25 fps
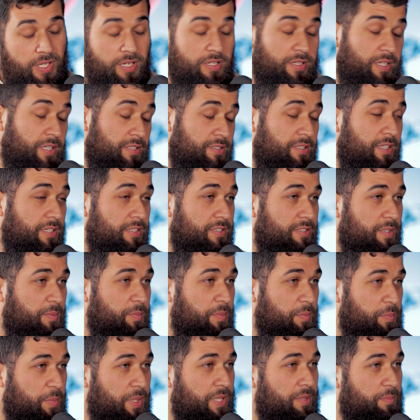and yes, there is a
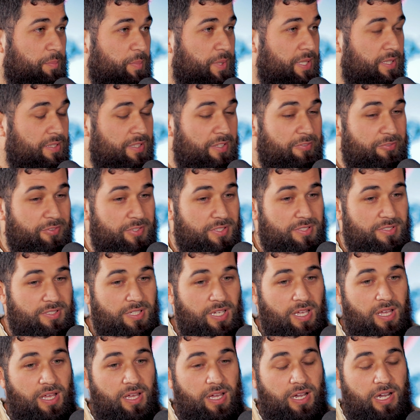big difference.
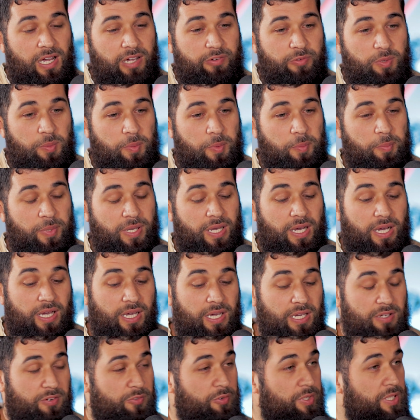I remember I
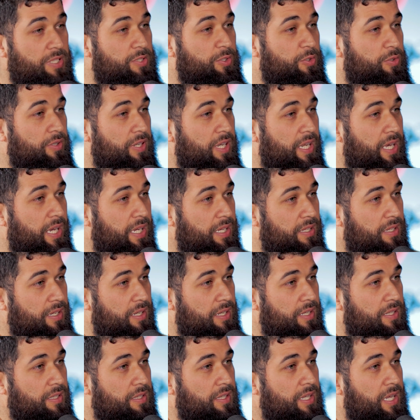had read online
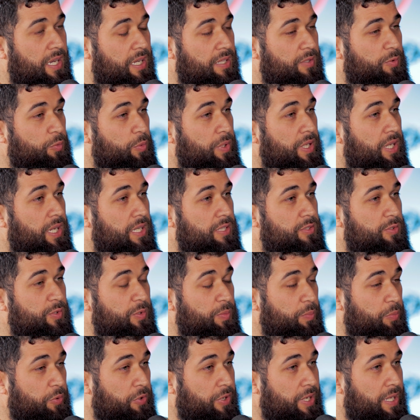that we had to
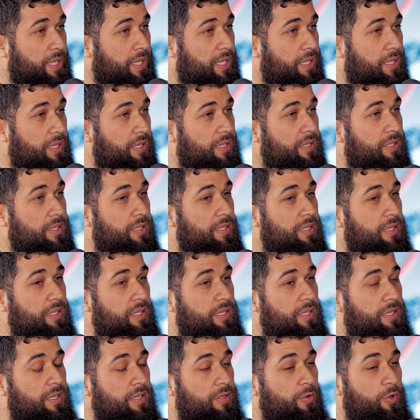pray,
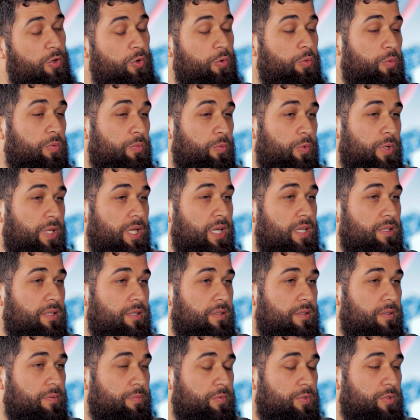we had
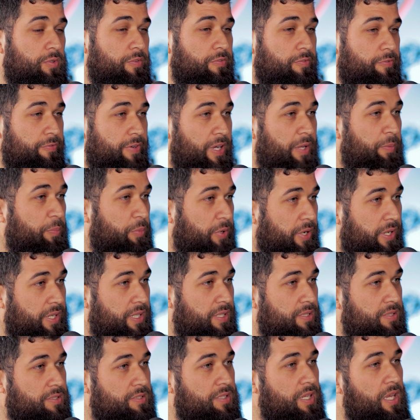5
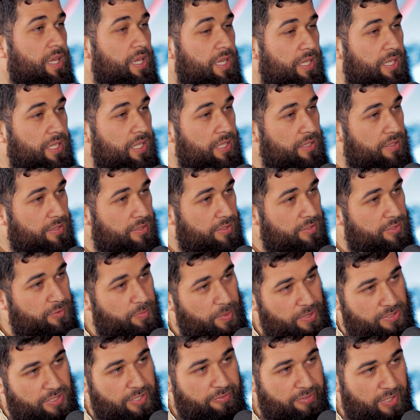prayers in
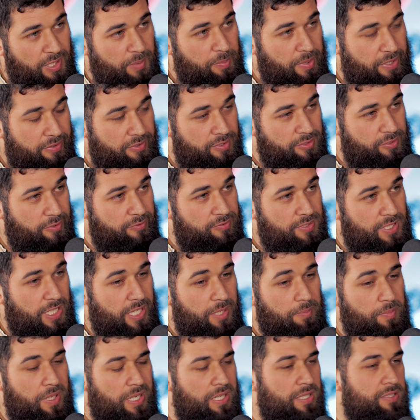specific periods of
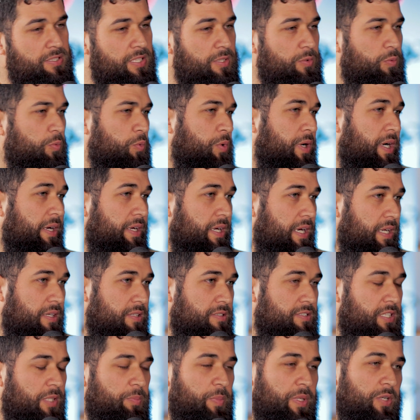time. And I said, why? And I
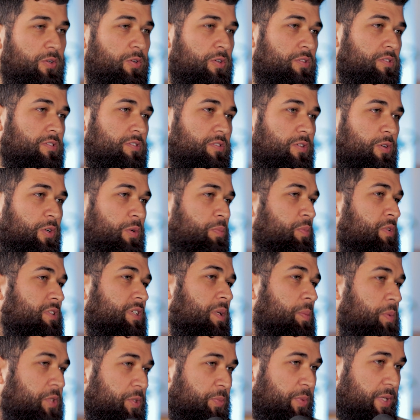said, because all
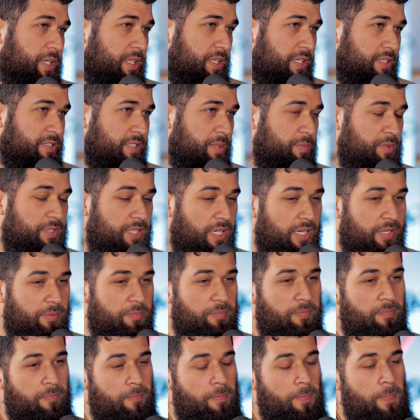Muslims pray at the same time.
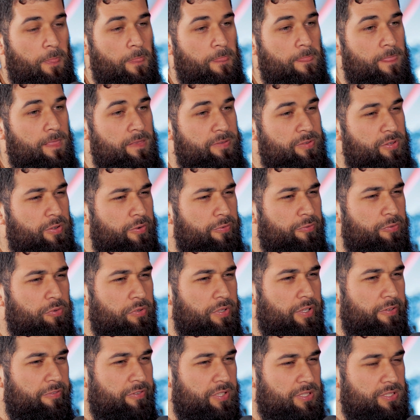So for
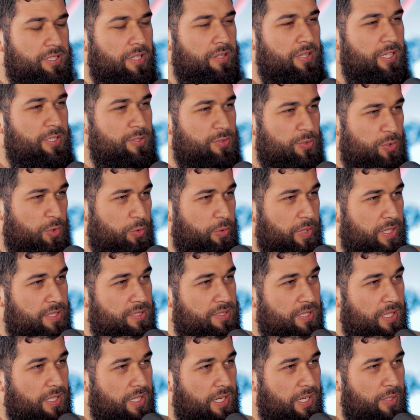the first, I think, 2 weeks
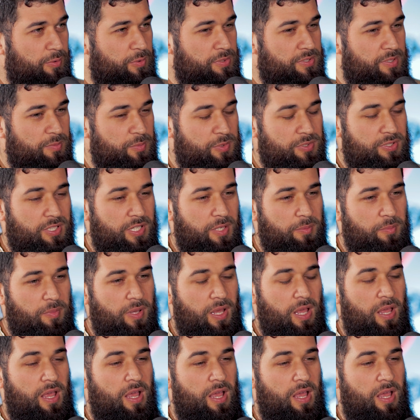I was a Muslim,